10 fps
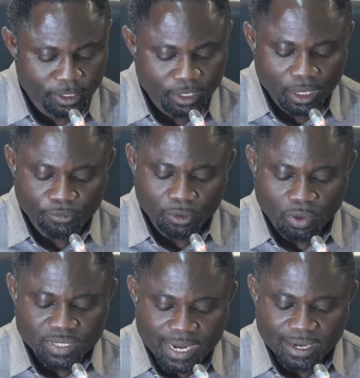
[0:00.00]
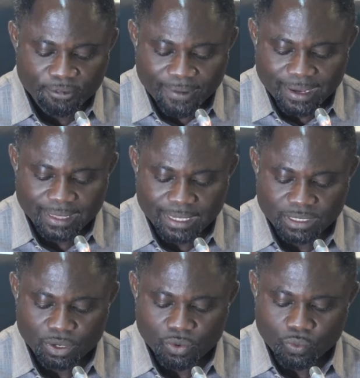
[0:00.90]
If you consider the fact
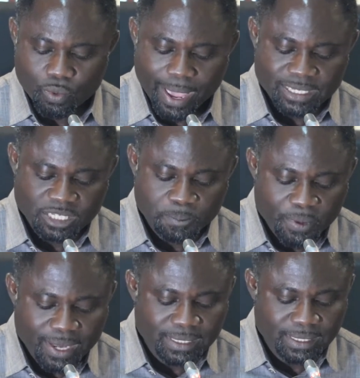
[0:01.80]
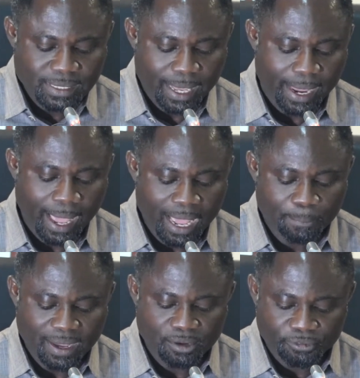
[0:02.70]
that we are experiencing a
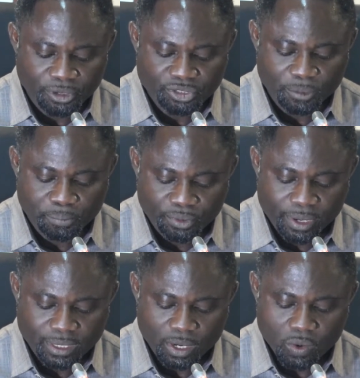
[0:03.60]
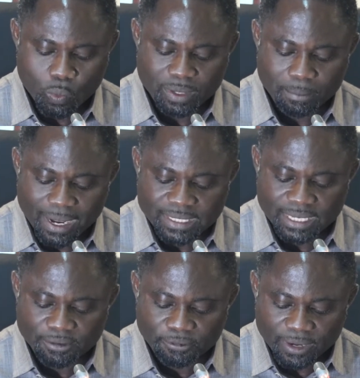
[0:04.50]
hyperinflationary period with much
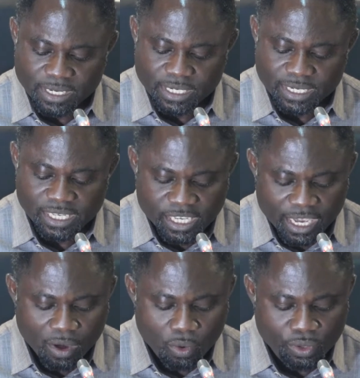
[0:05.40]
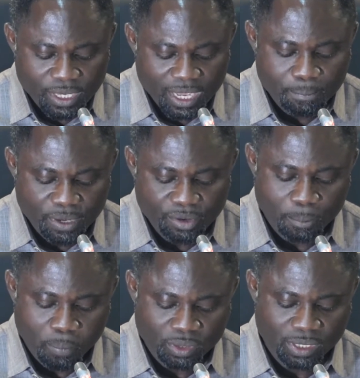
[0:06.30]
inflation year on year being
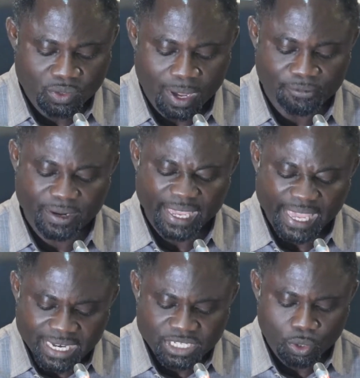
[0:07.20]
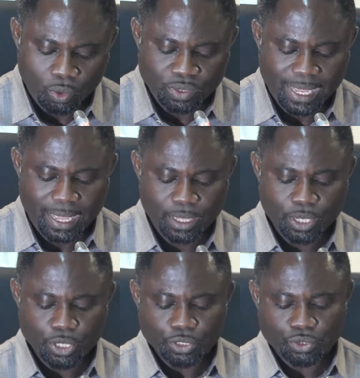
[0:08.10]
reported to have inched closer
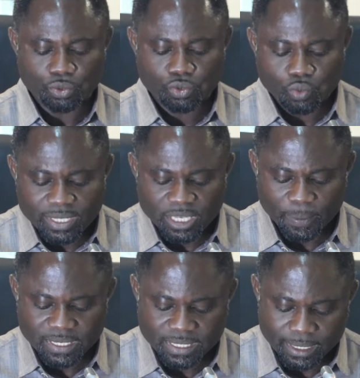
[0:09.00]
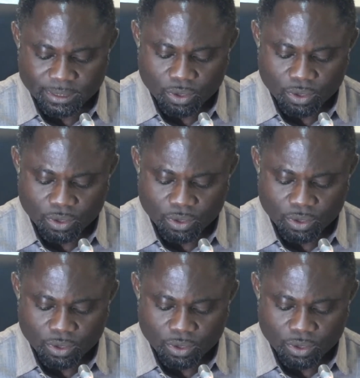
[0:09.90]
to 20%,